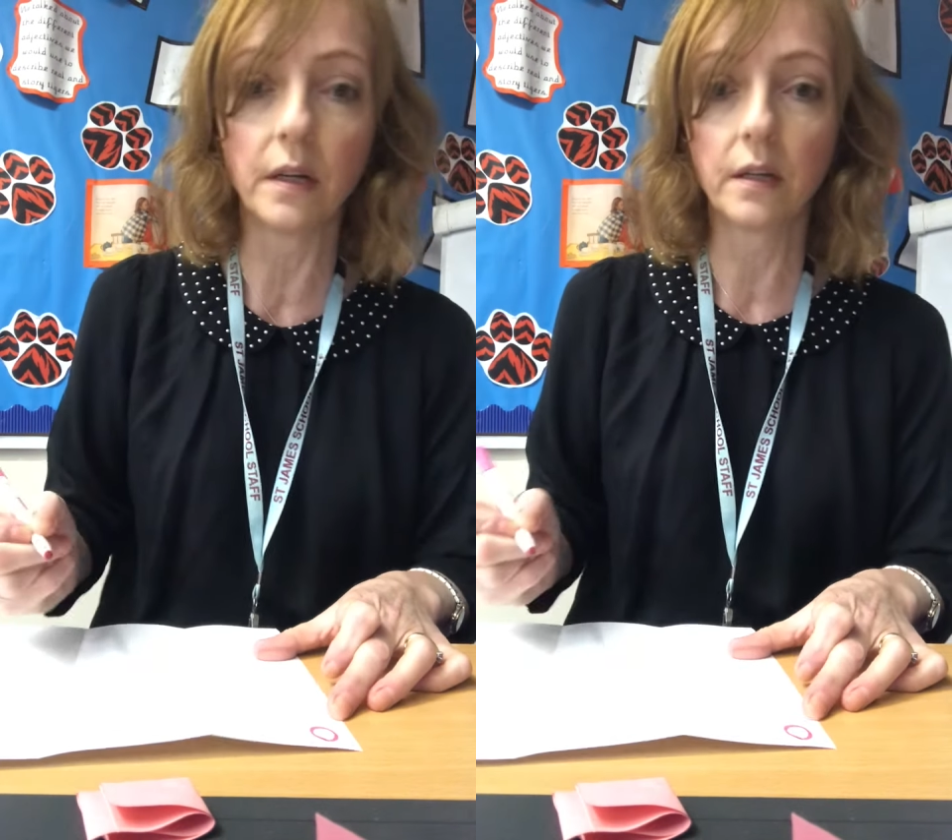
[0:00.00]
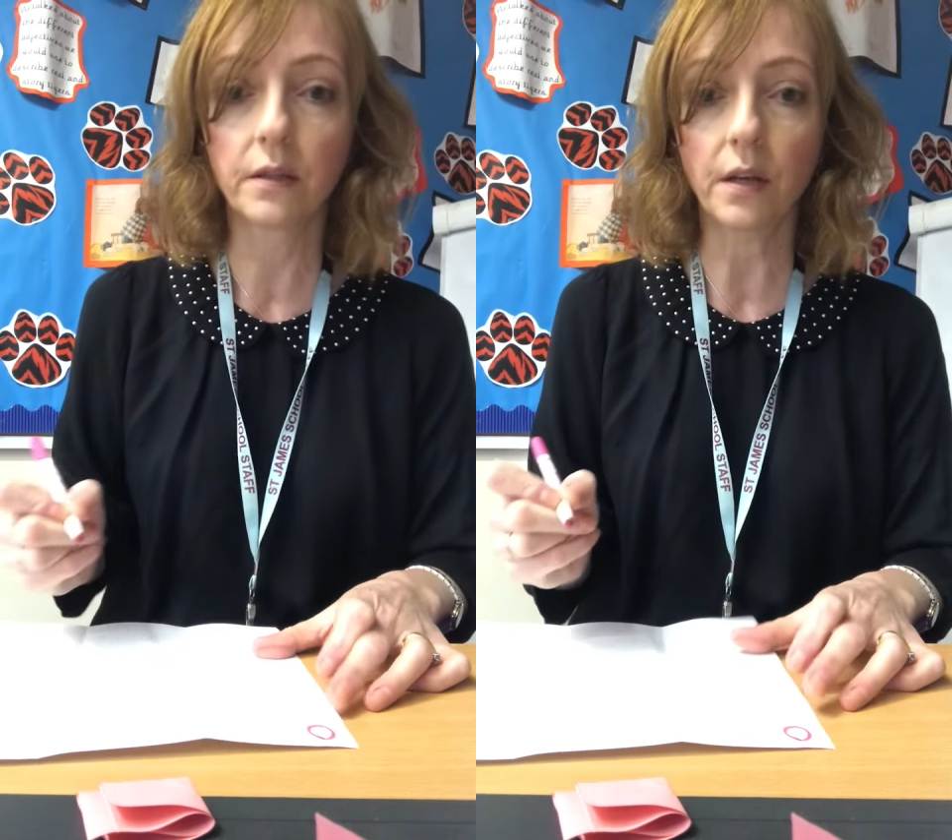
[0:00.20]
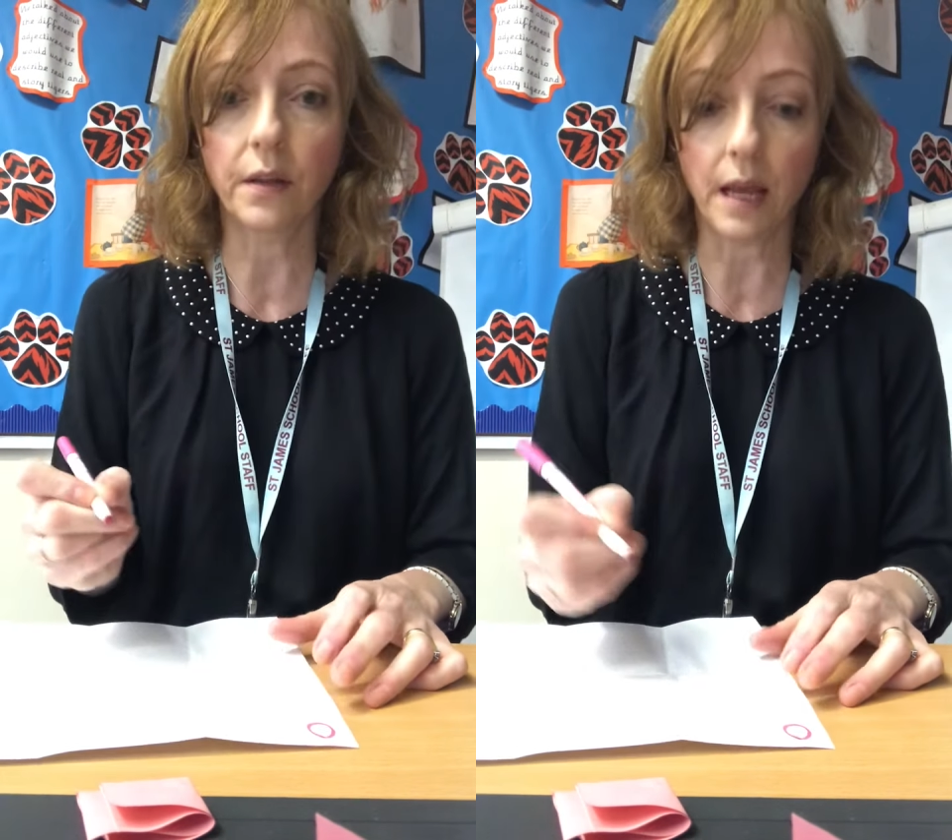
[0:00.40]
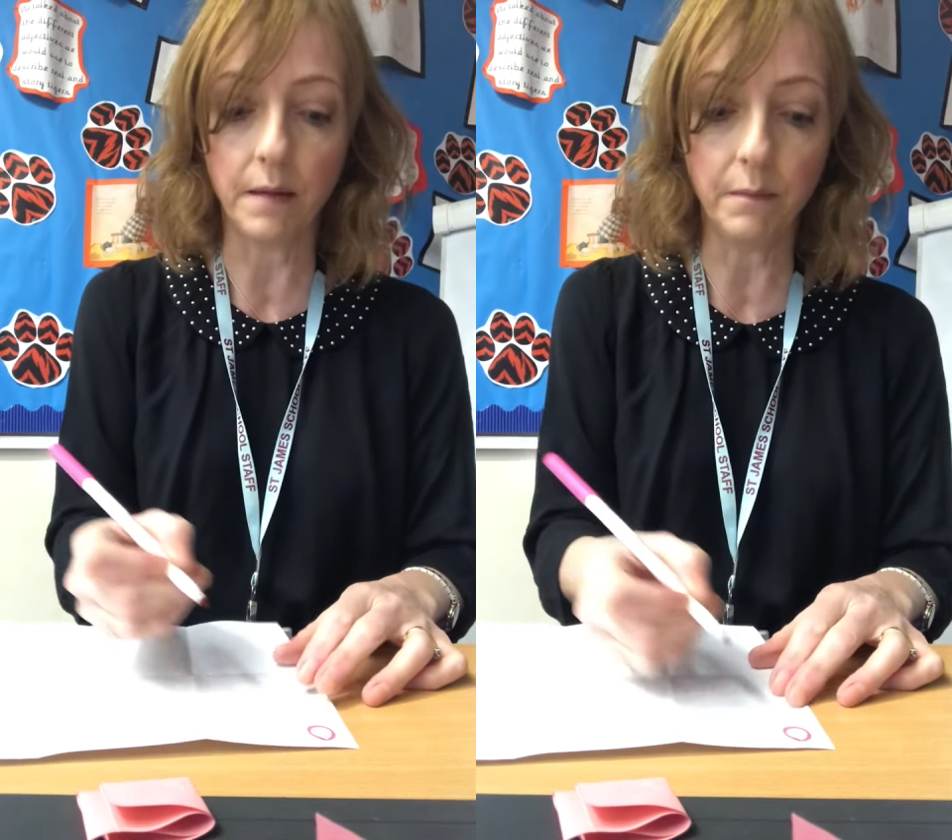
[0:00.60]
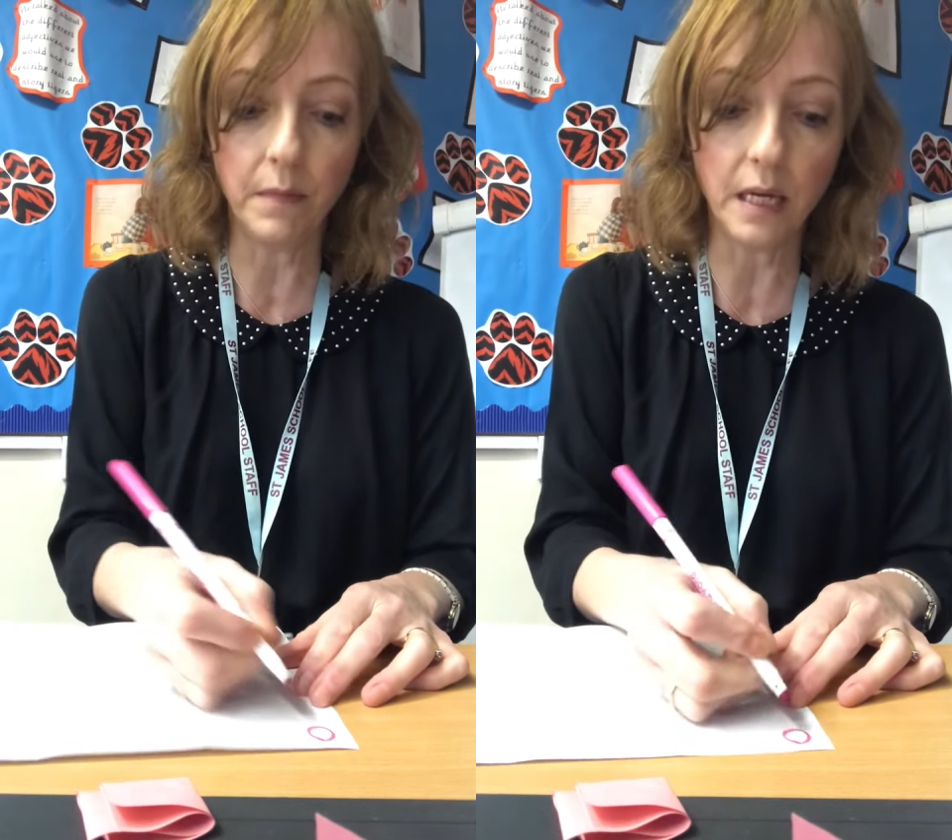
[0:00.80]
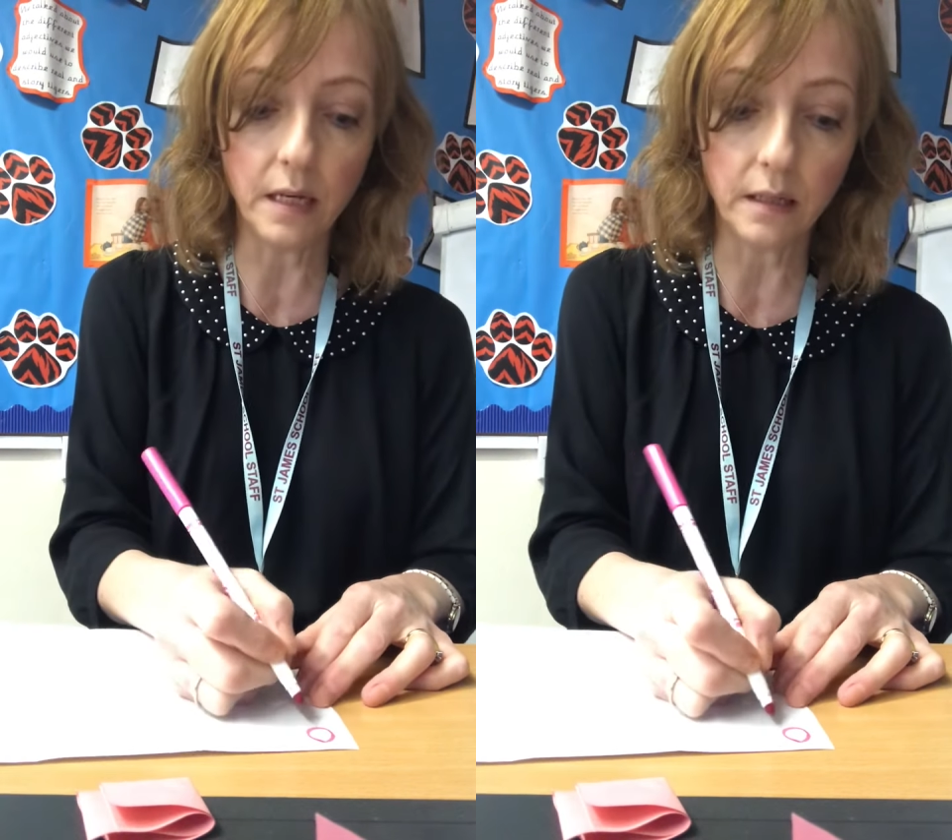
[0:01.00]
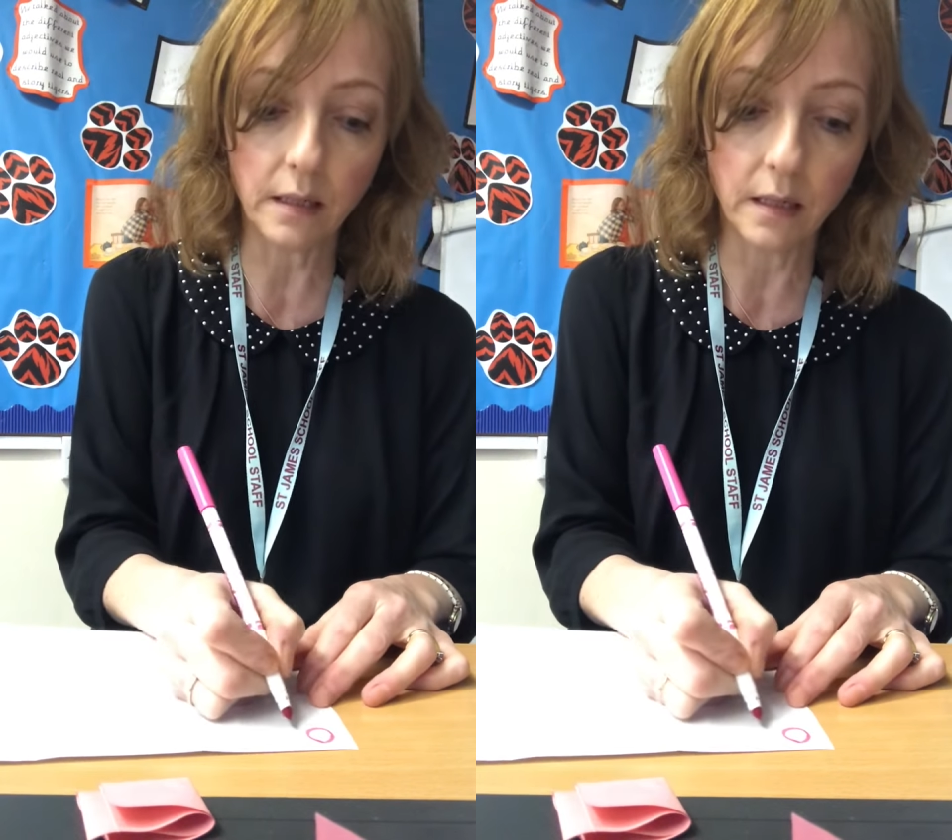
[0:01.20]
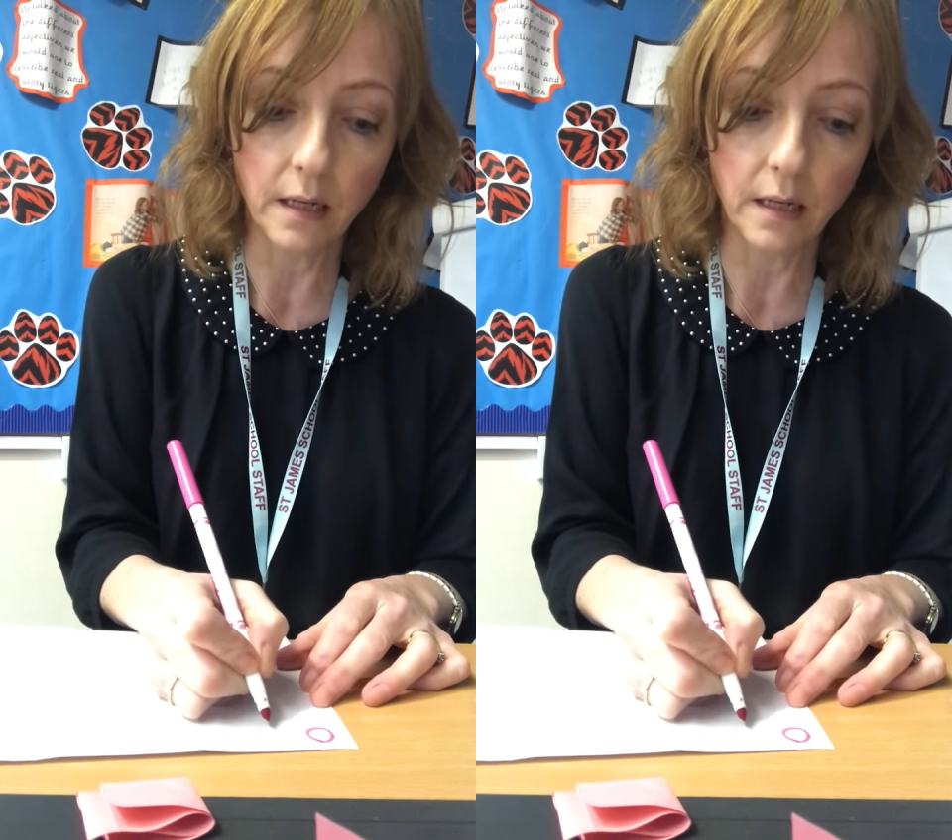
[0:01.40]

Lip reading: so they meet